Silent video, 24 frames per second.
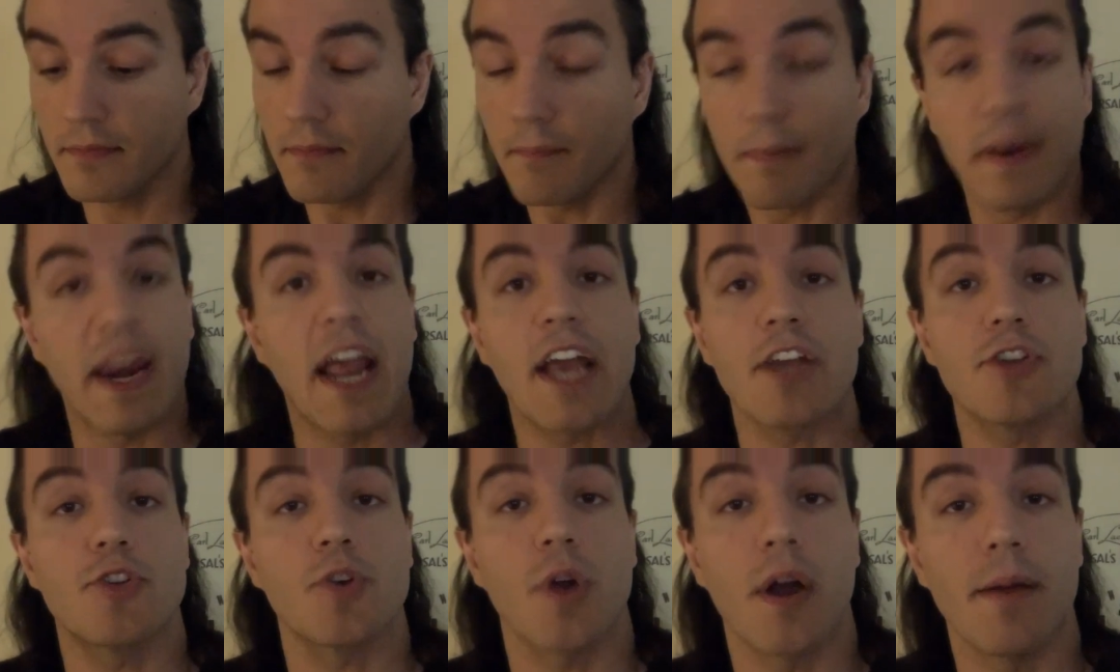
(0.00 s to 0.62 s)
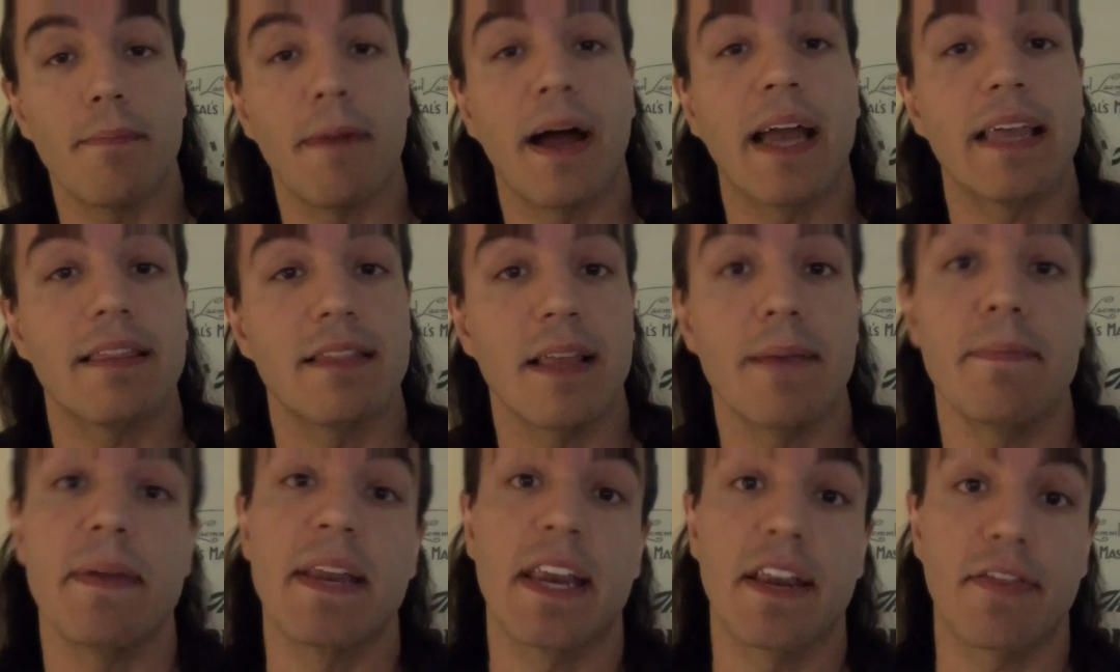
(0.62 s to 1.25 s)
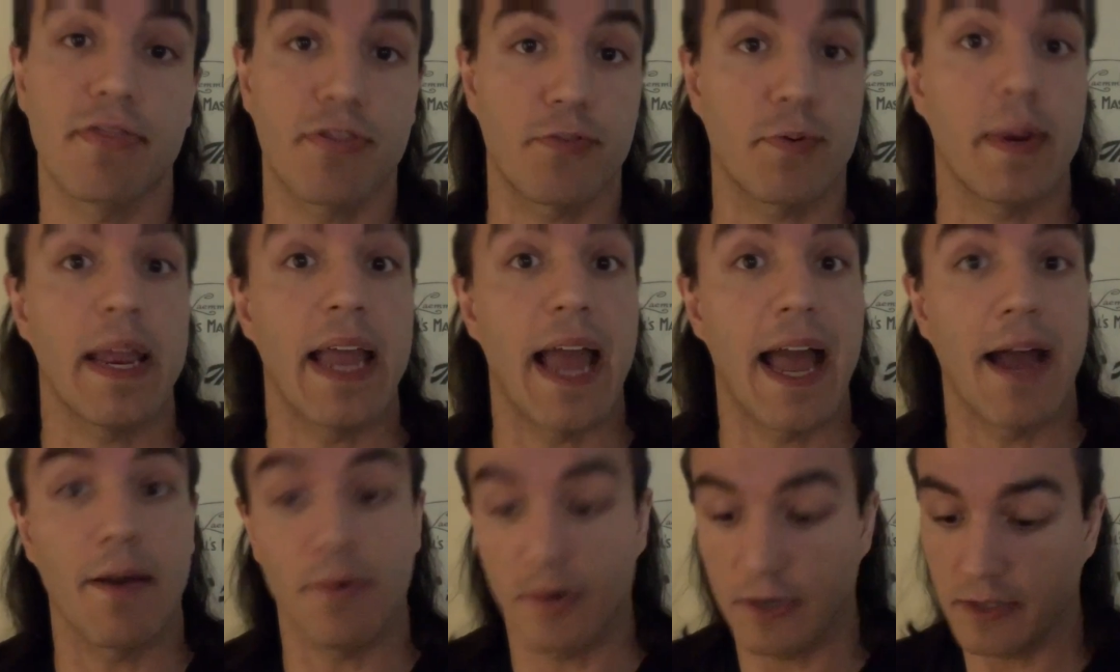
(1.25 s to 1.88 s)
But I draw my limit at 3
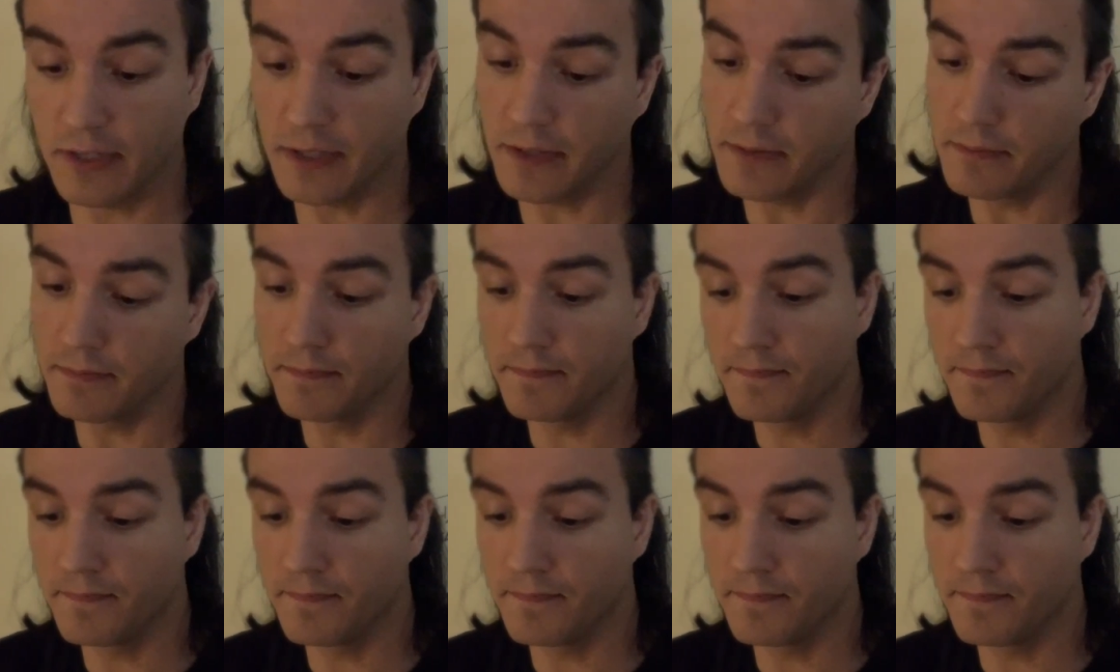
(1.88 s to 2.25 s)
hours.